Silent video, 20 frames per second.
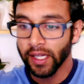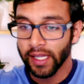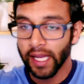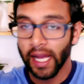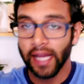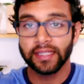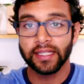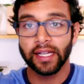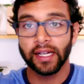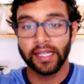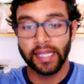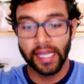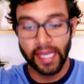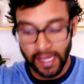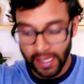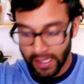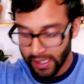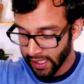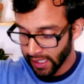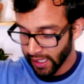Guys,
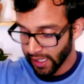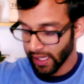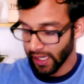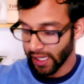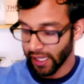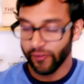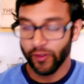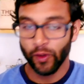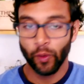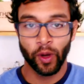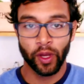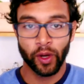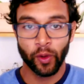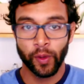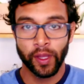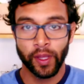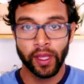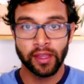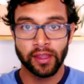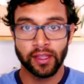again, if you want
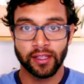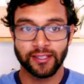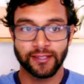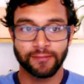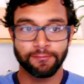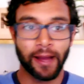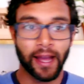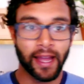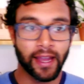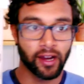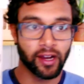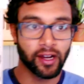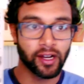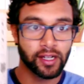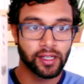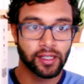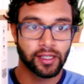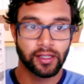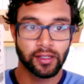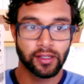to win the
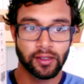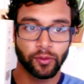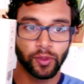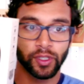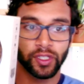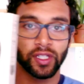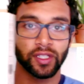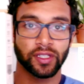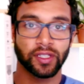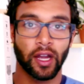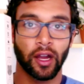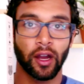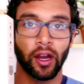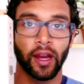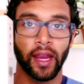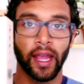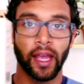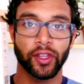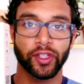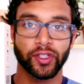Spire, which is
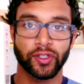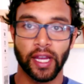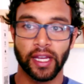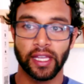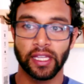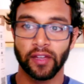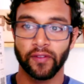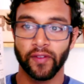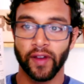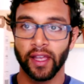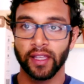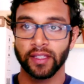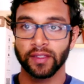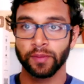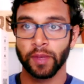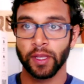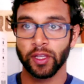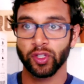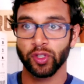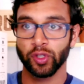our health tracking device,
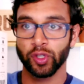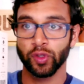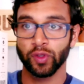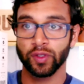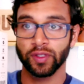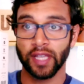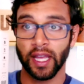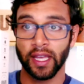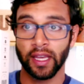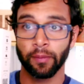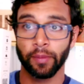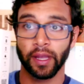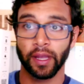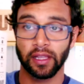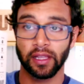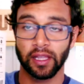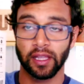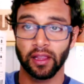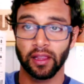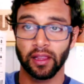make sure you sign up by
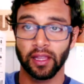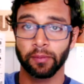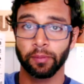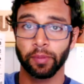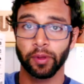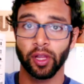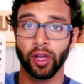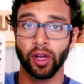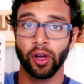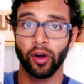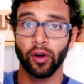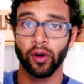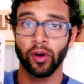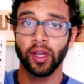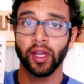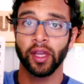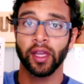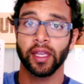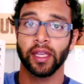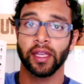clicking the link
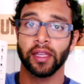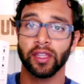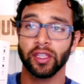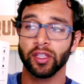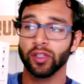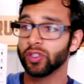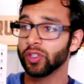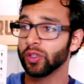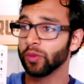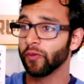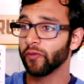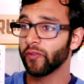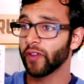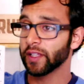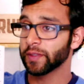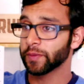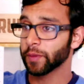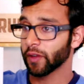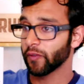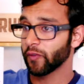below in the YouTube and
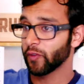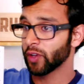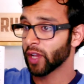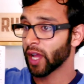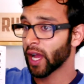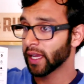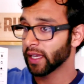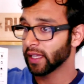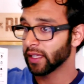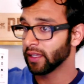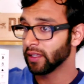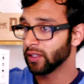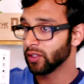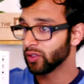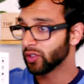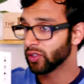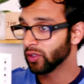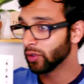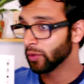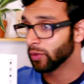Facebook if you're not in
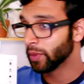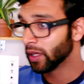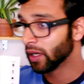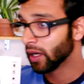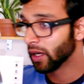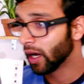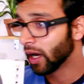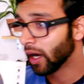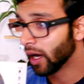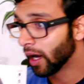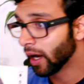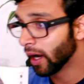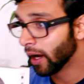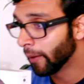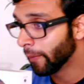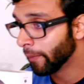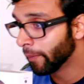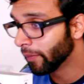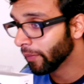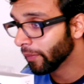YouTube.
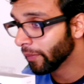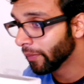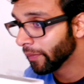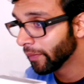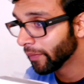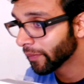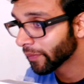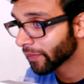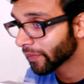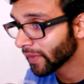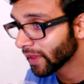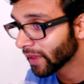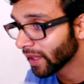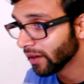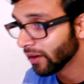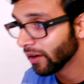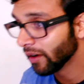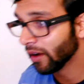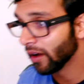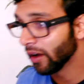Oh,
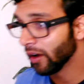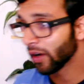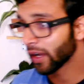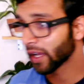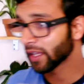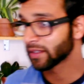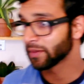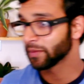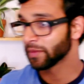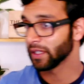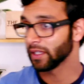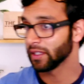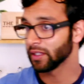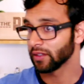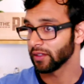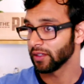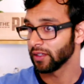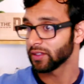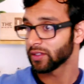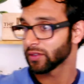I got some
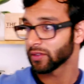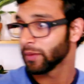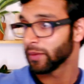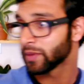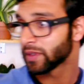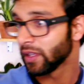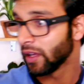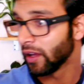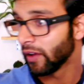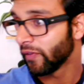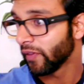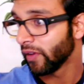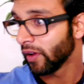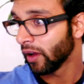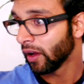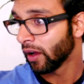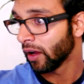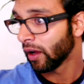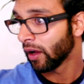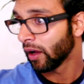Instagram stuff.
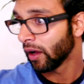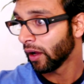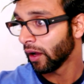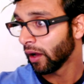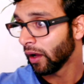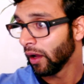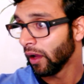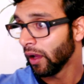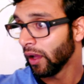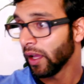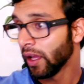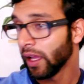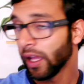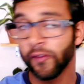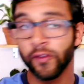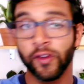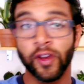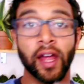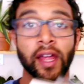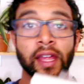
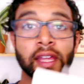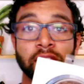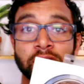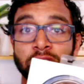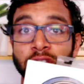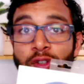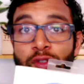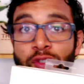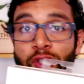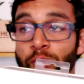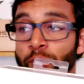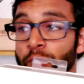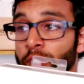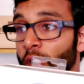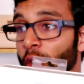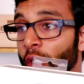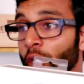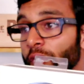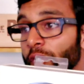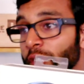If you're not in YouTube,
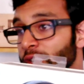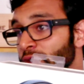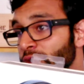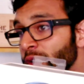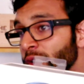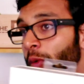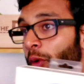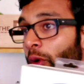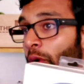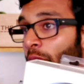go over to YouTube,